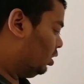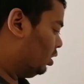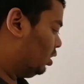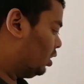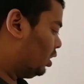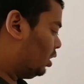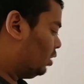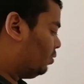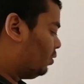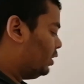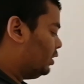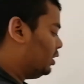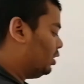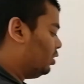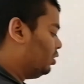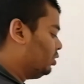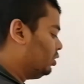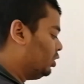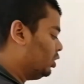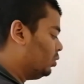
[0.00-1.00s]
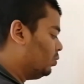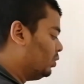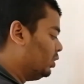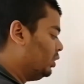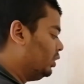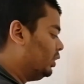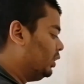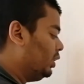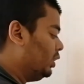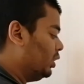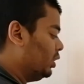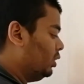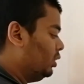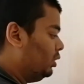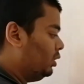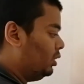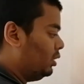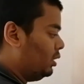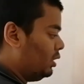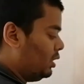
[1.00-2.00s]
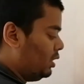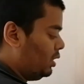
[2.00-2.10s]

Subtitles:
I'll write down here what d is.